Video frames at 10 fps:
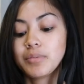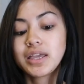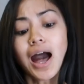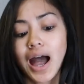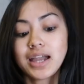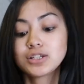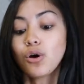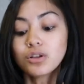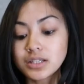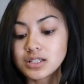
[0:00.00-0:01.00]
But yeah, I
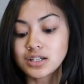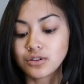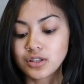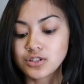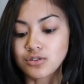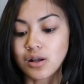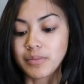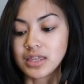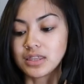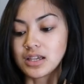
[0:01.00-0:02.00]
totally didn't know that Sorel
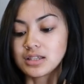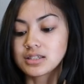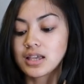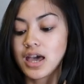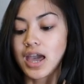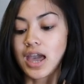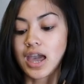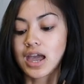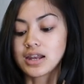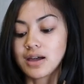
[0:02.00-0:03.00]
made these
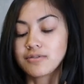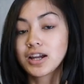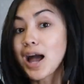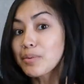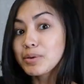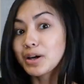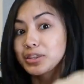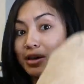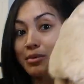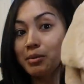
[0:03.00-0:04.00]
and I'm very happy
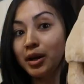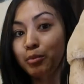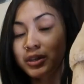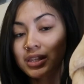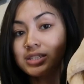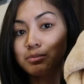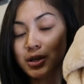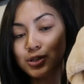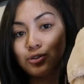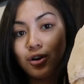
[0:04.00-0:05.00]
about them. I'm gonna put these in
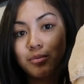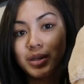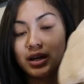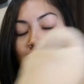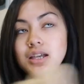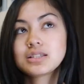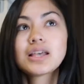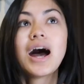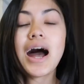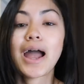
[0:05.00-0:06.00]
my store because
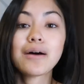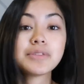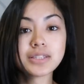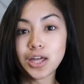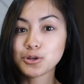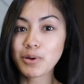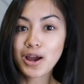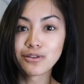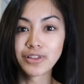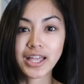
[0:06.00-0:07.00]
I have these other
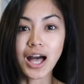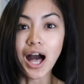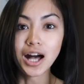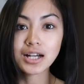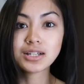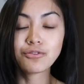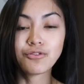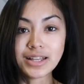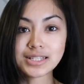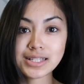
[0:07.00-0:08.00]
pair of like Ugg
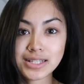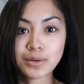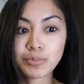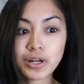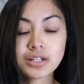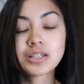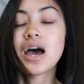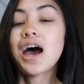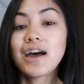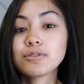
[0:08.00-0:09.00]
fuzzy slippers.
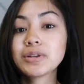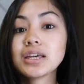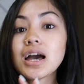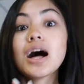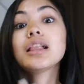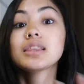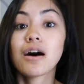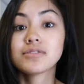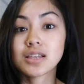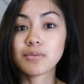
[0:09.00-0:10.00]
Everybody
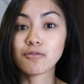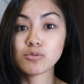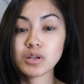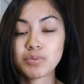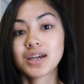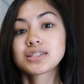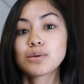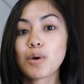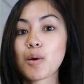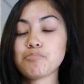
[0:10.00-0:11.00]
loves them, everybody picks
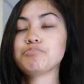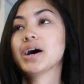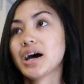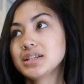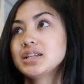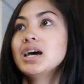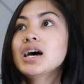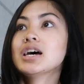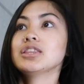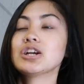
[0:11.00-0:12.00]
them up, but
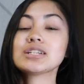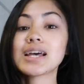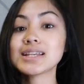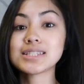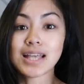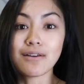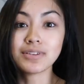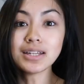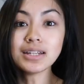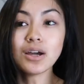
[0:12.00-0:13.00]
they're size
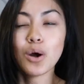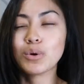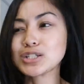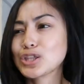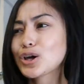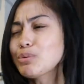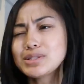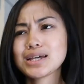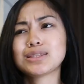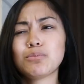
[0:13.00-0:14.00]
7, which I thought
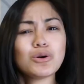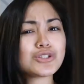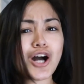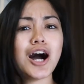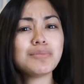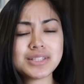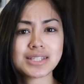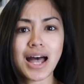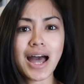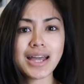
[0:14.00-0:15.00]
was like the most common
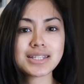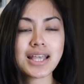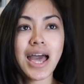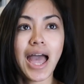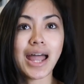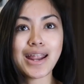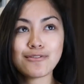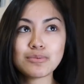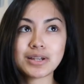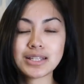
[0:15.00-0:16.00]
size, and
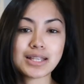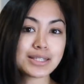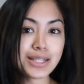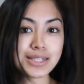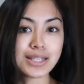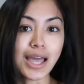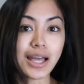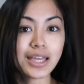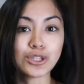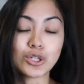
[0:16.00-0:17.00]
everybody says it's
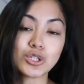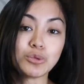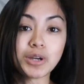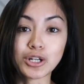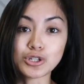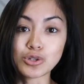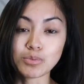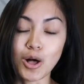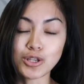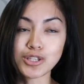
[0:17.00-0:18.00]
like either too big or too
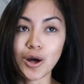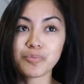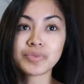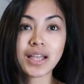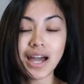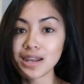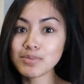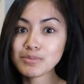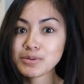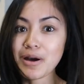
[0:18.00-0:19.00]
small. So kind of
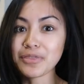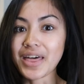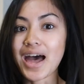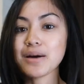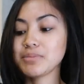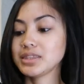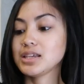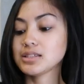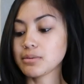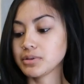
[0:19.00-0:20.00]
bummed about that, but
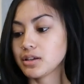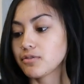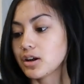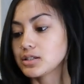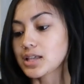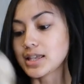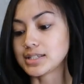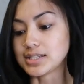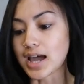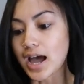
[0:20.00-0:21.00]
these I believe are a size
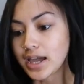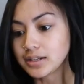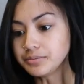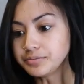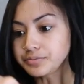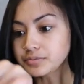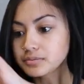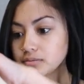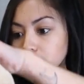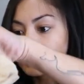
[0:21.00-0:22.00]
9.
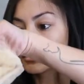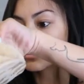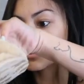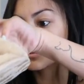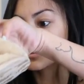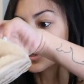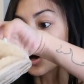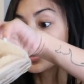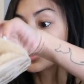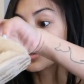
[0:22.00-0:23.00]

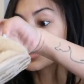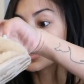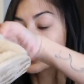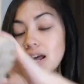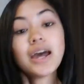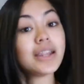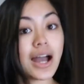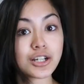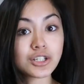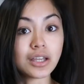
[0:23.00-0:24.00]
Oh, these are size 10
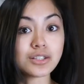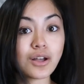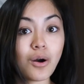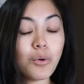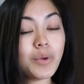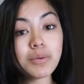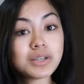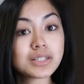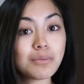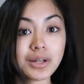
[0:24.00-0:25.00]
actually. So
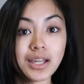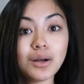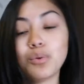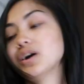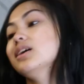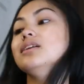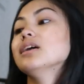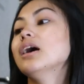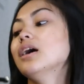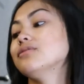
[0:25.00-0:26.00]
maybe somebody will
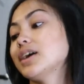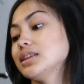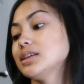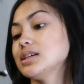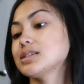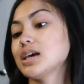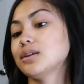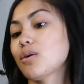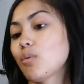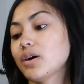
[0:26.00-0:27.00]
find these
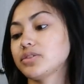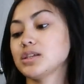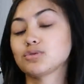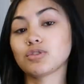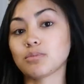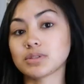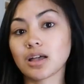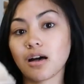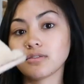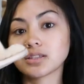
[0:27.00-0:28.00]
and want these for
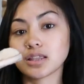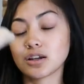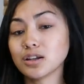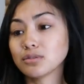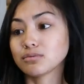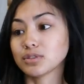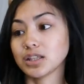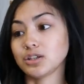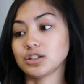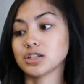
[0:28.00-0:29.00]
themselves. They're in
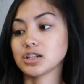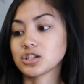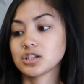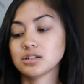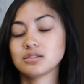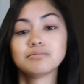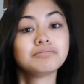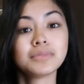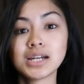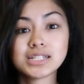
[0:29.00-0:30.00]
really good condition
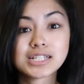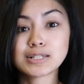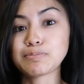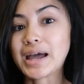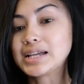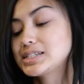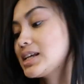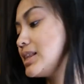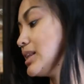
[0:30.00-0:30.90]
despite